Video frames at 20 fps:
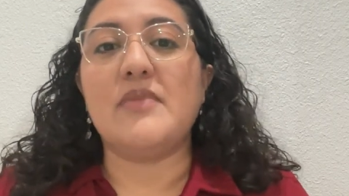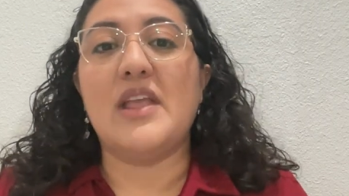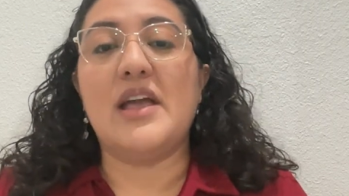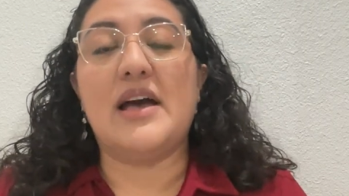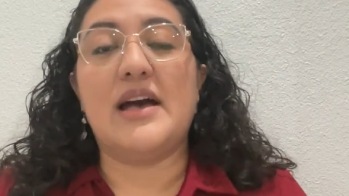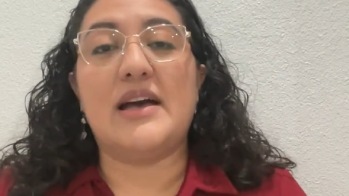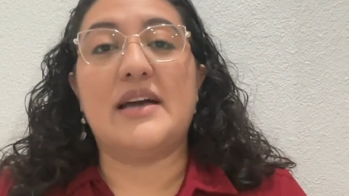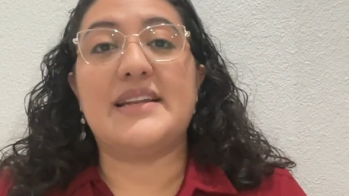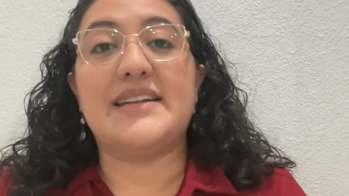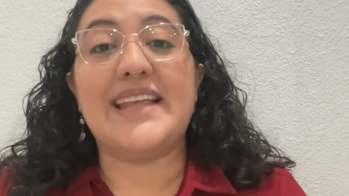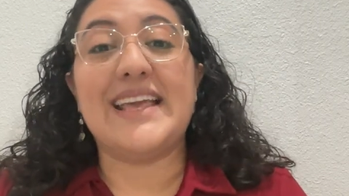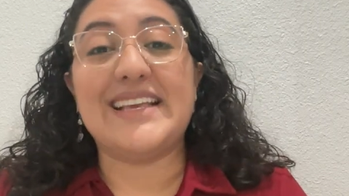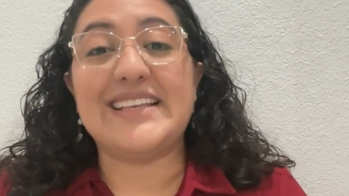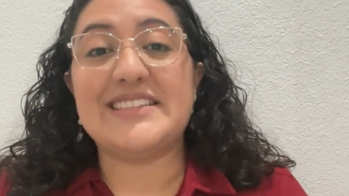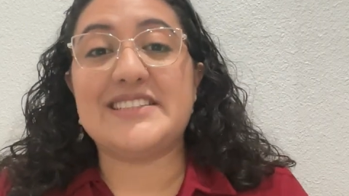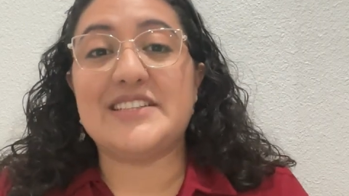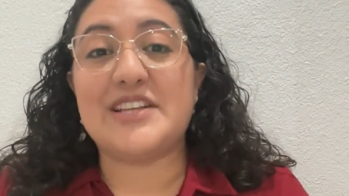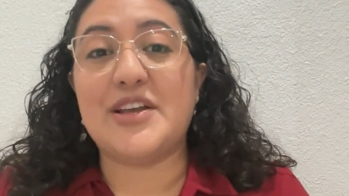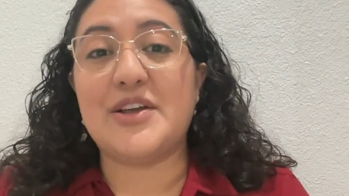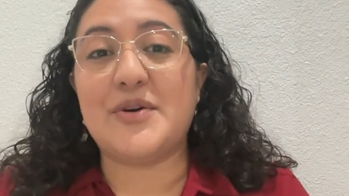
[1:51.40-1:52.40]

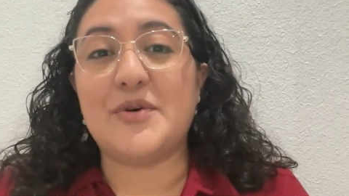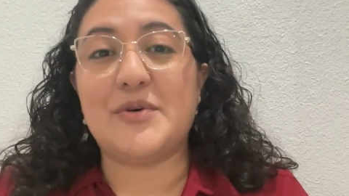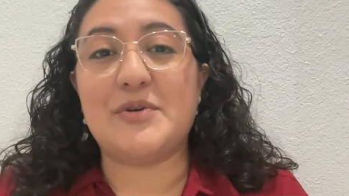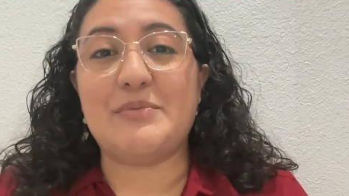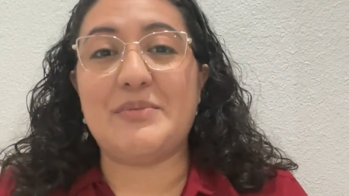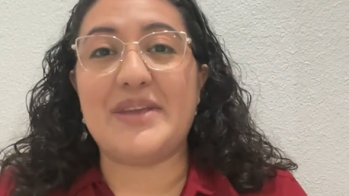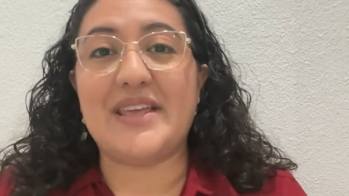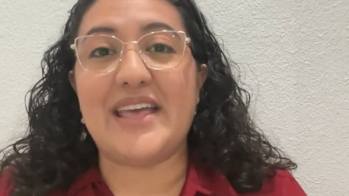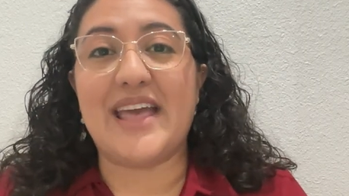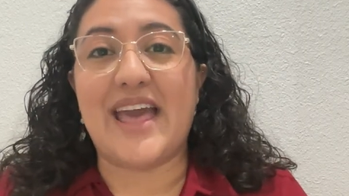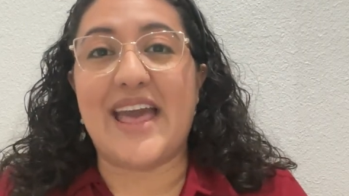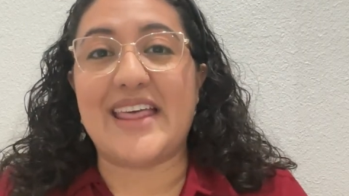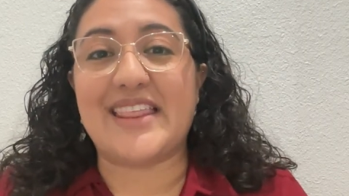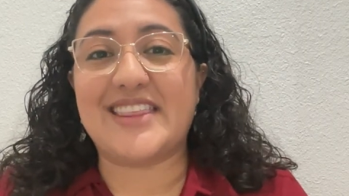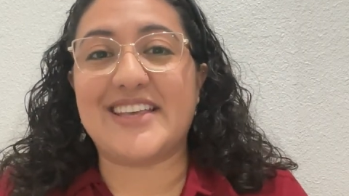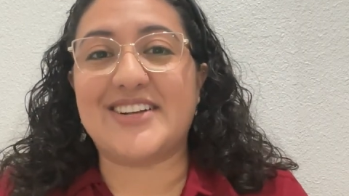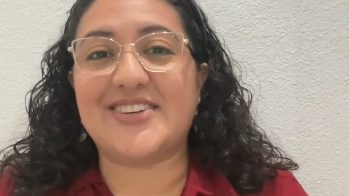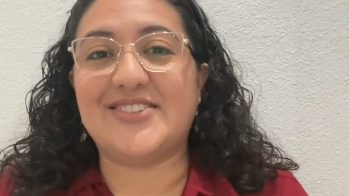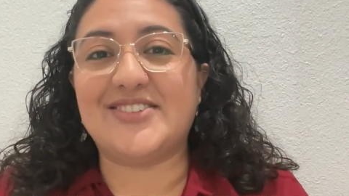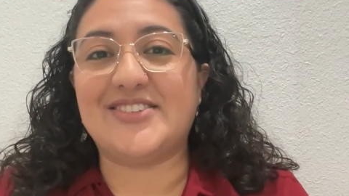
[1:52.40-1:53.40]
Next would be
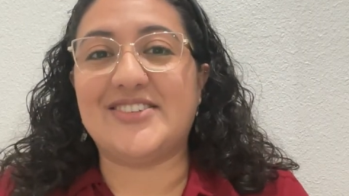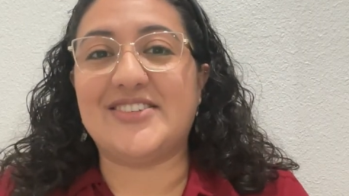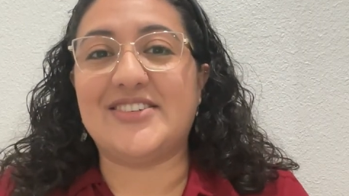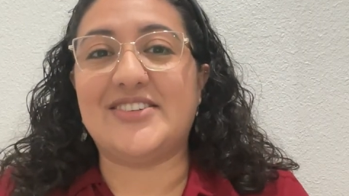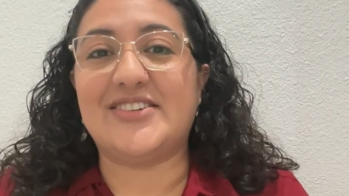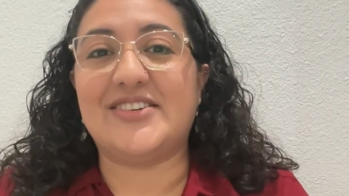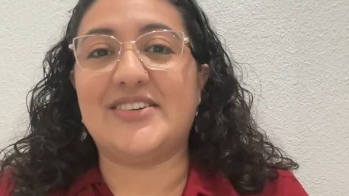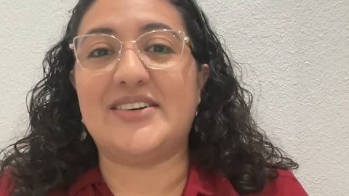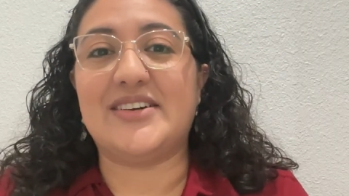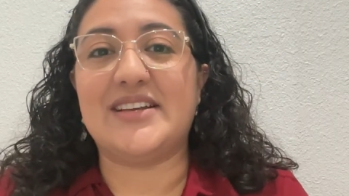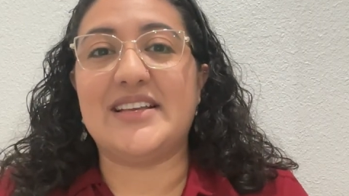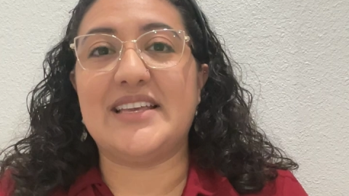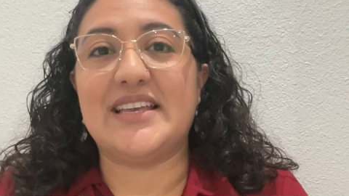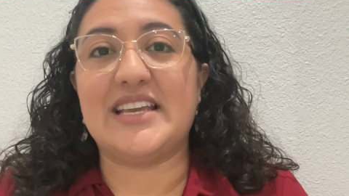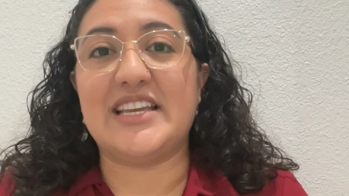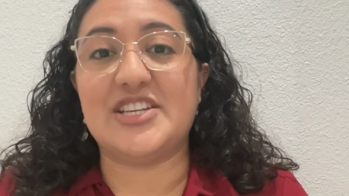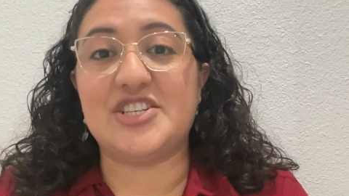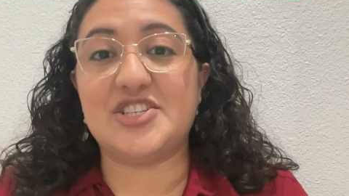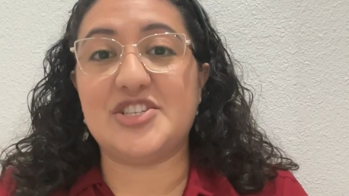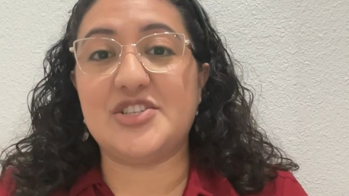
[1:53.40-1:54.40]
ethical
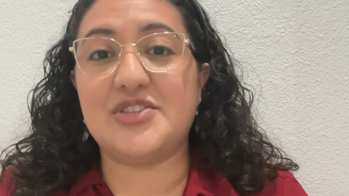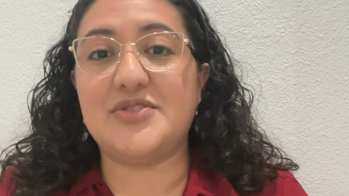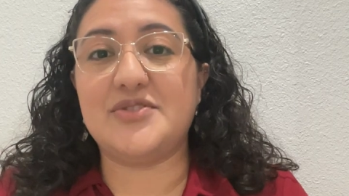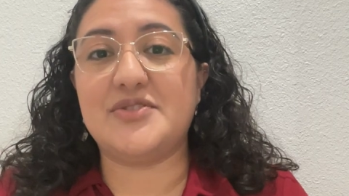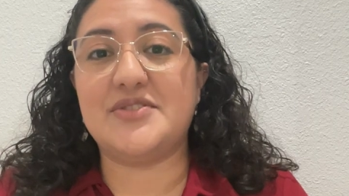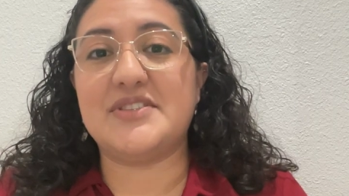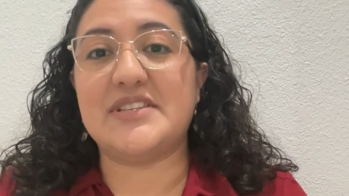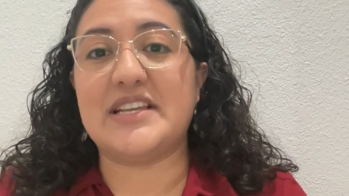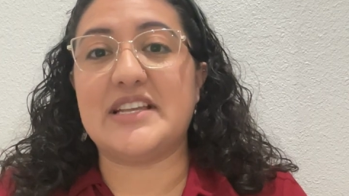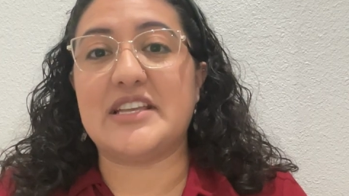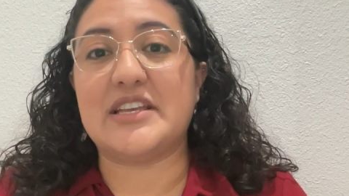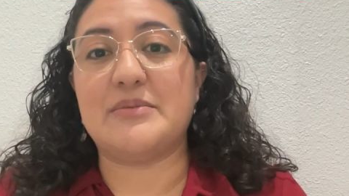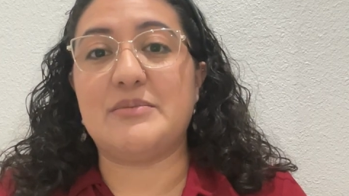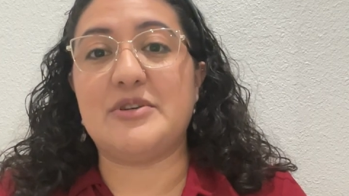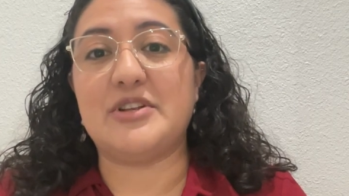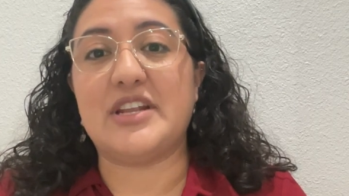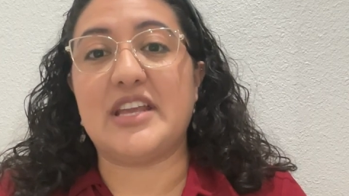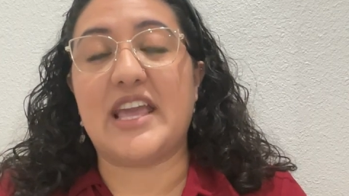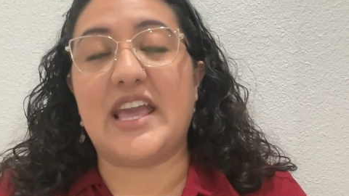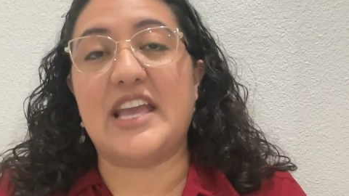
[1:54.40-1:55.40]
issues in
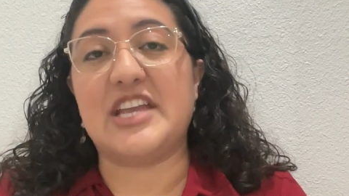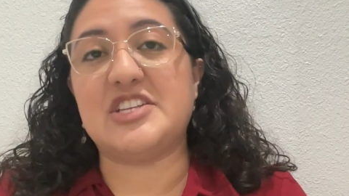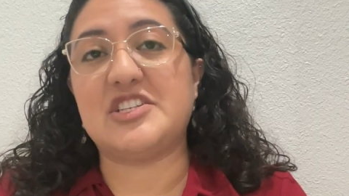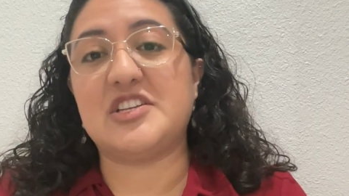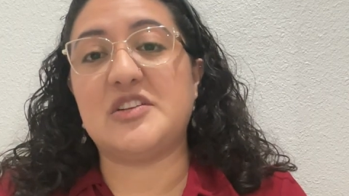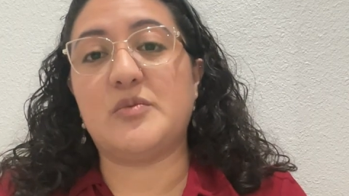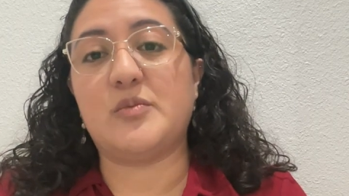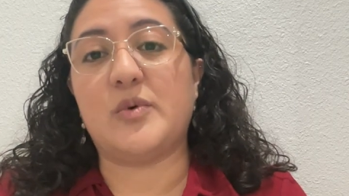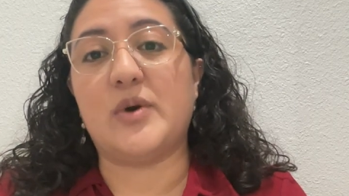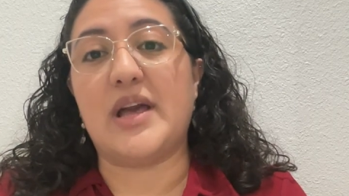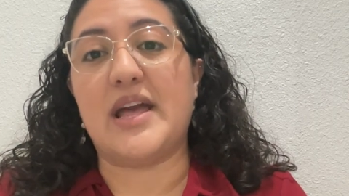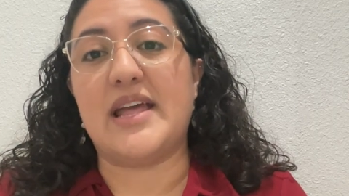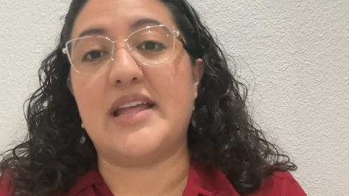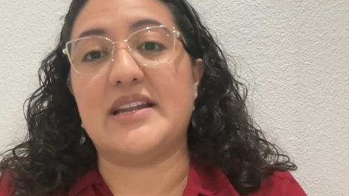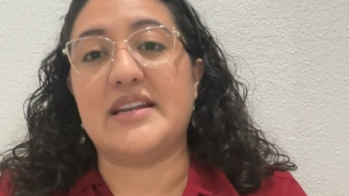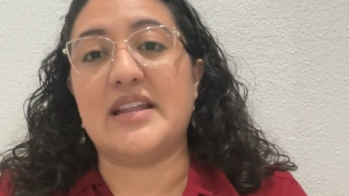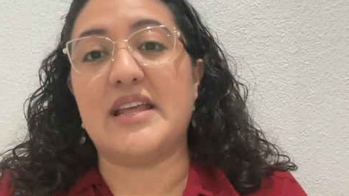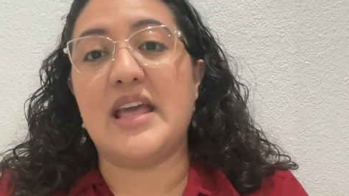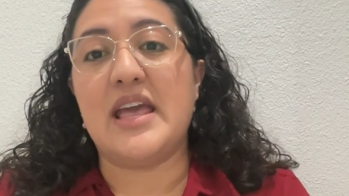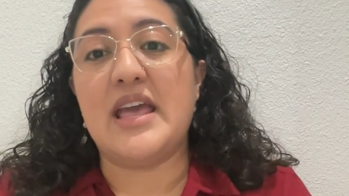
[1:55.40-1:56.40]
communication
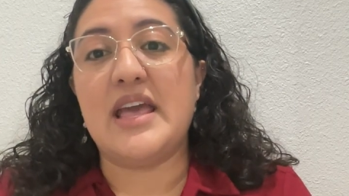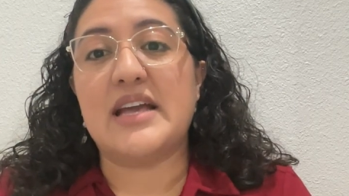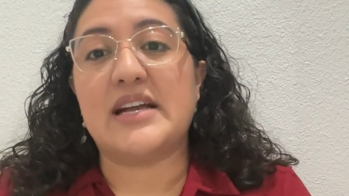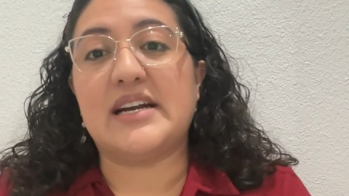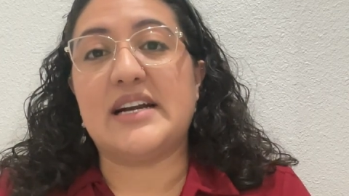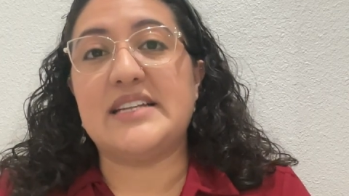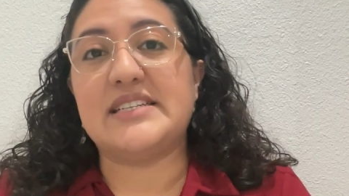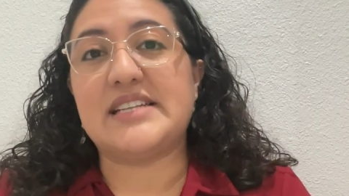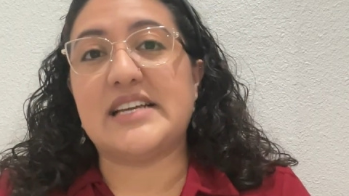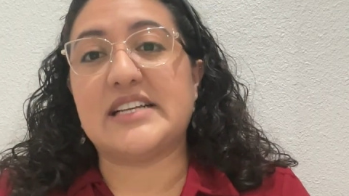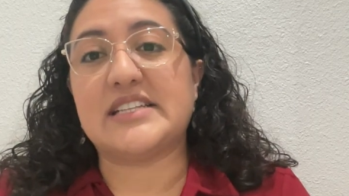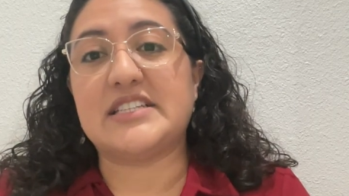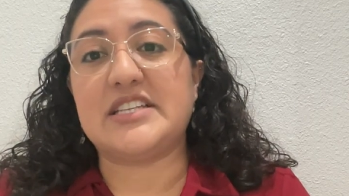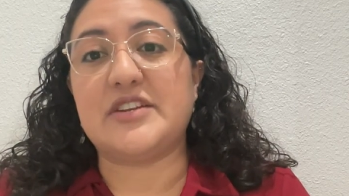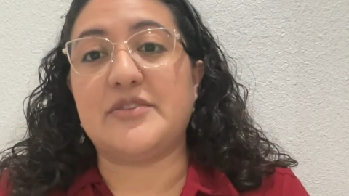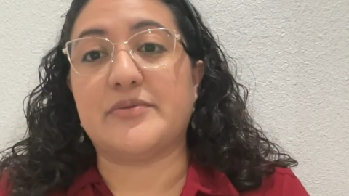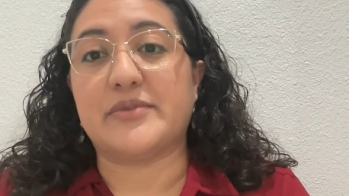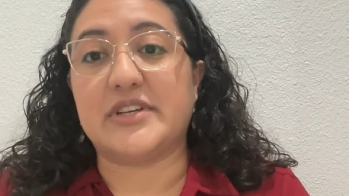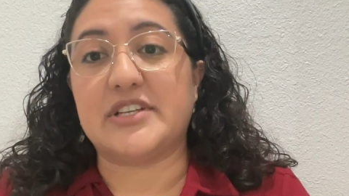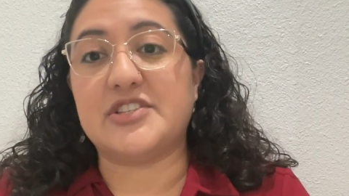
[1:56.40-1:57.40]
when
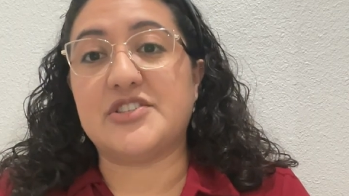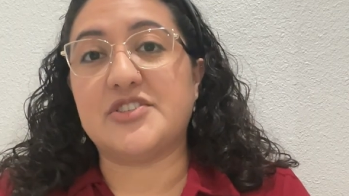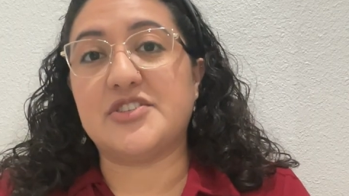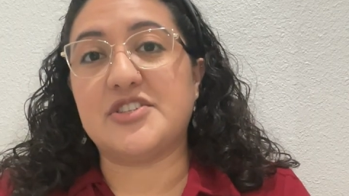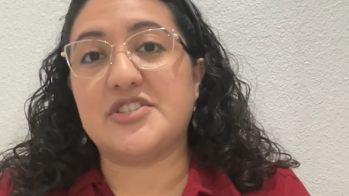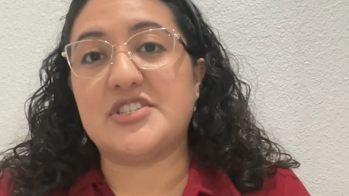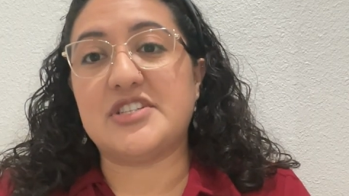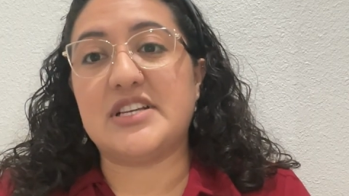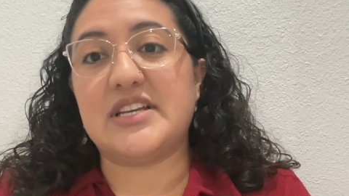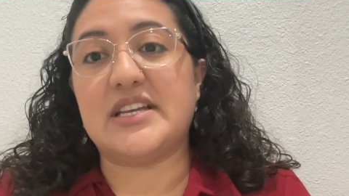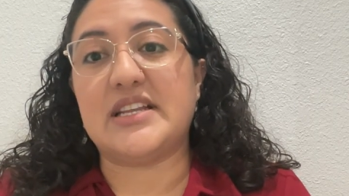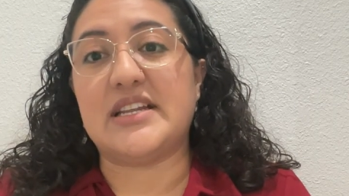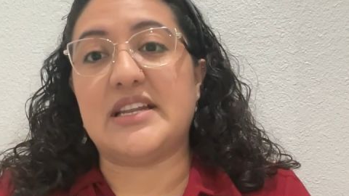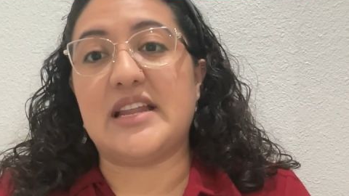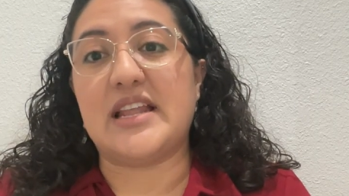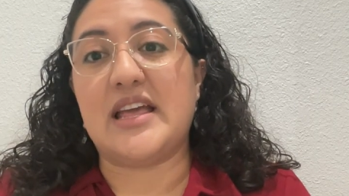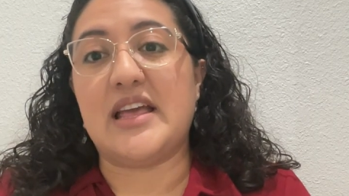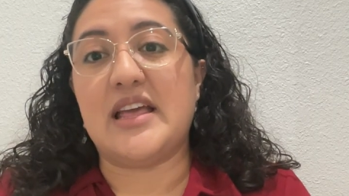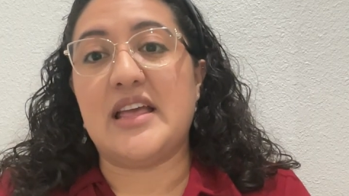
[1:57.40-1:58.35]
conducting research in